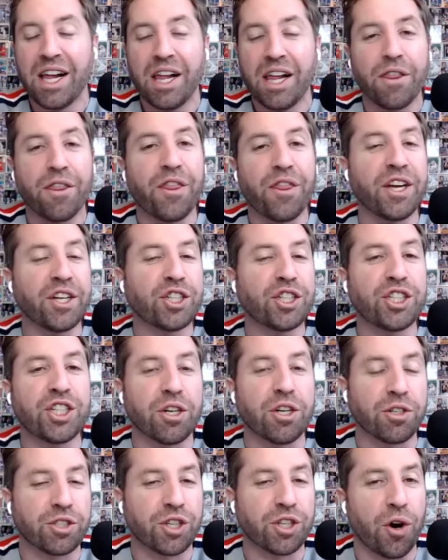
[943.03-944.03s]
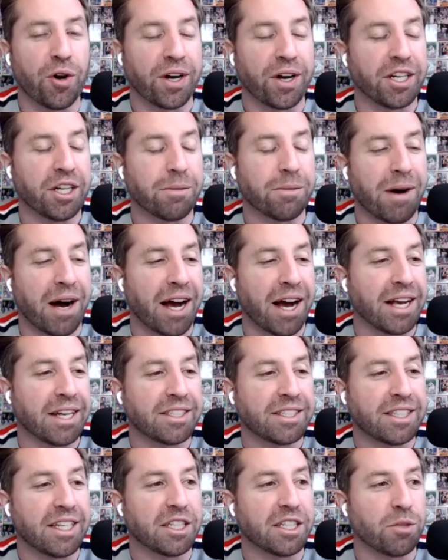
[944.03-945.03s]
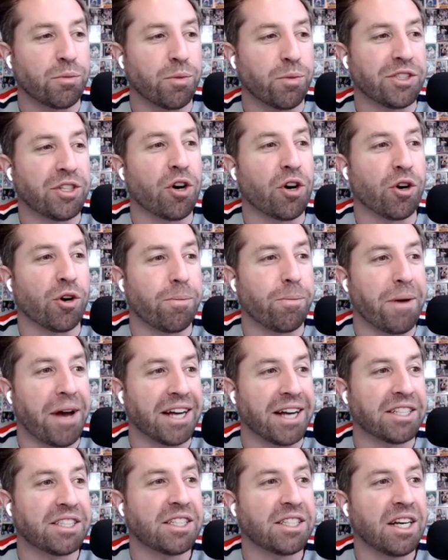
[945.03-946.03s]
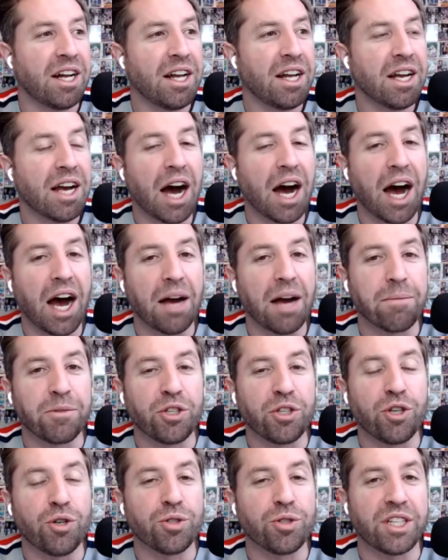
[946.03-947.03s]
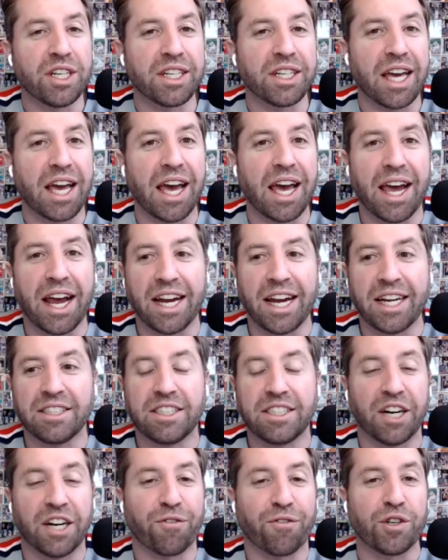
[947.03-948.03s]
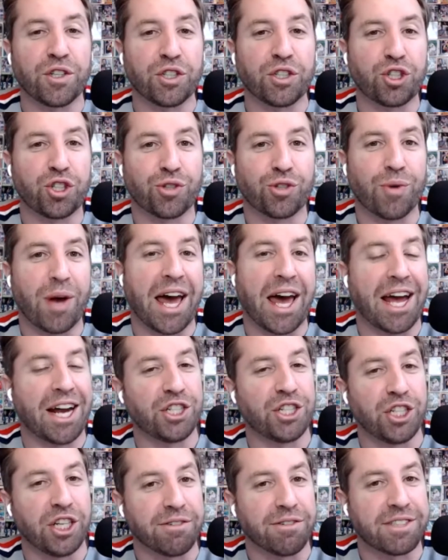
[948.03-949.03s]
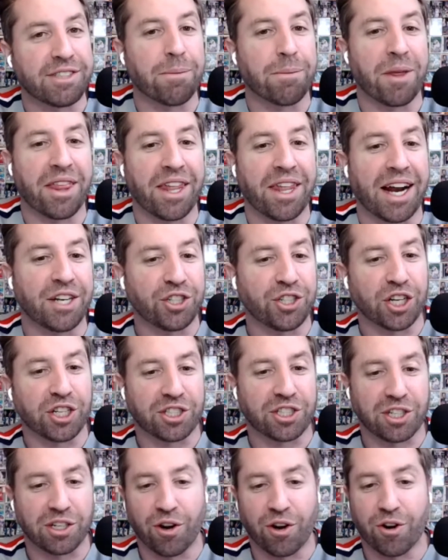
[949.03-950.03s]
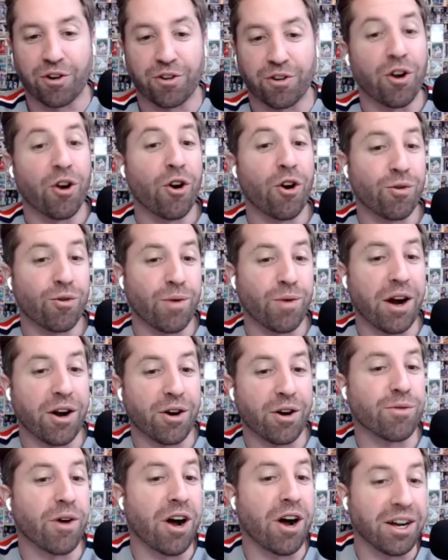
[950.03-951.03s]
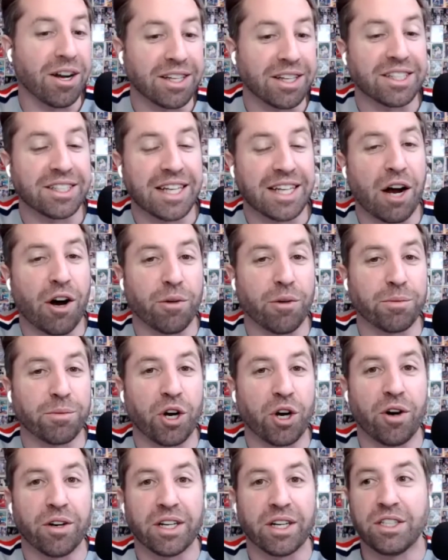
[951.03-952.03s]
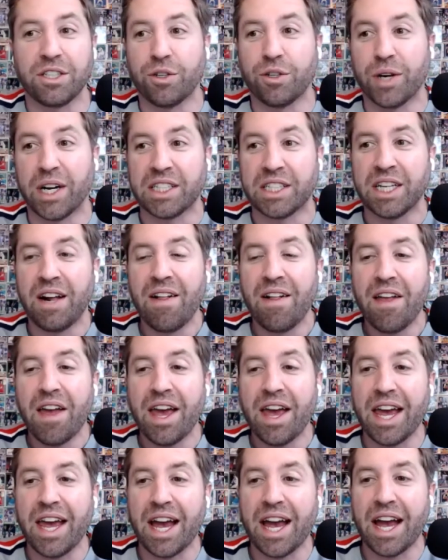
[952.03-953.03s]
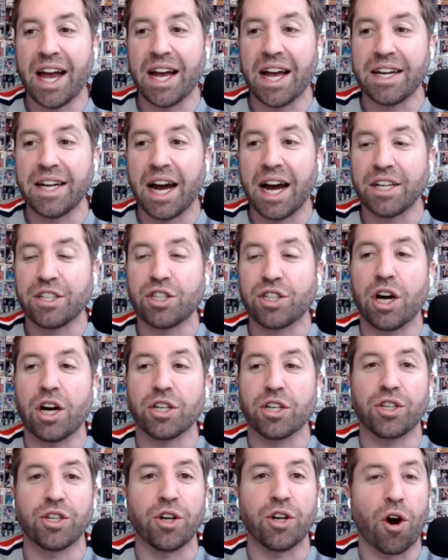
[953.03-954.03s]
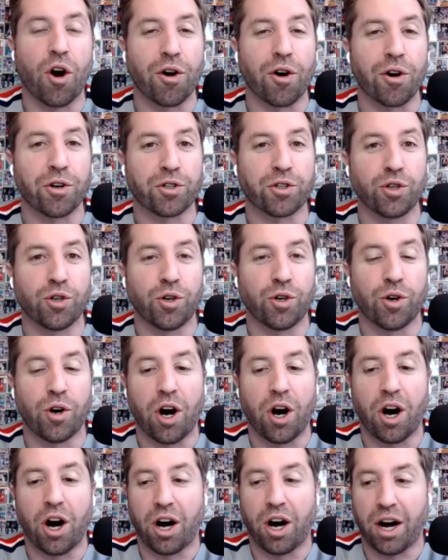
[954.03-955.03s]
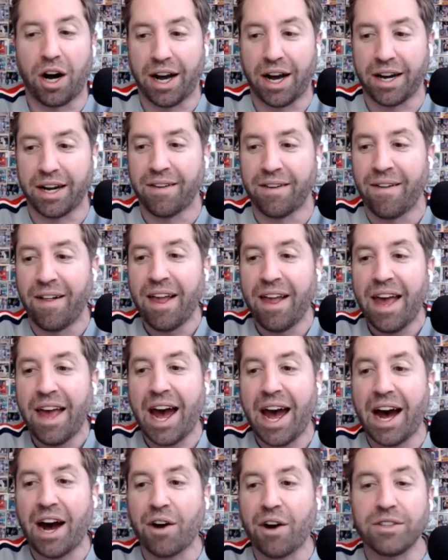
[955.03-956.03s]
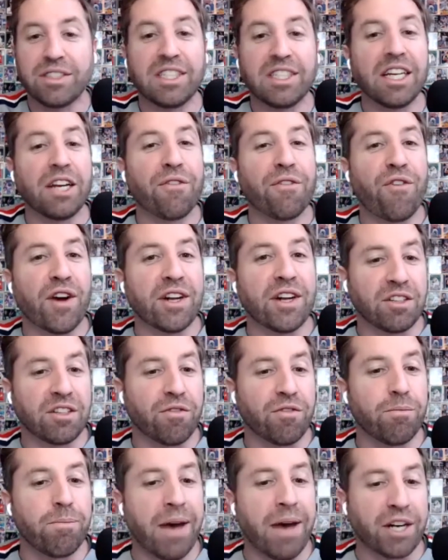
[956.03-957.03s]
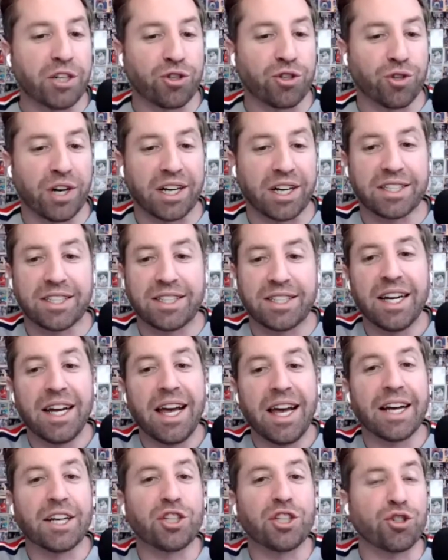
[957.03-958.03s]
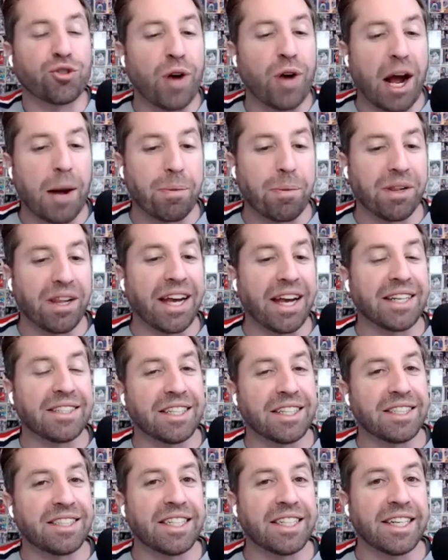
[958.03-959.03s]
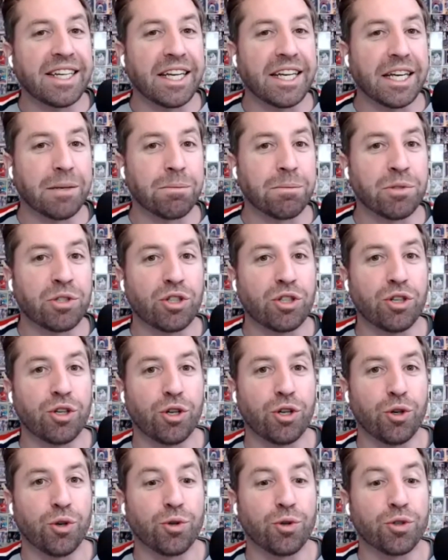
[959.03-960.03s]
This year, going into my season win total bets, I'm using a different strategy of something that I just learned. Right or wrong, this is how I'm going into it. And I saw a good article on how defensive metrics extrapolate to teams who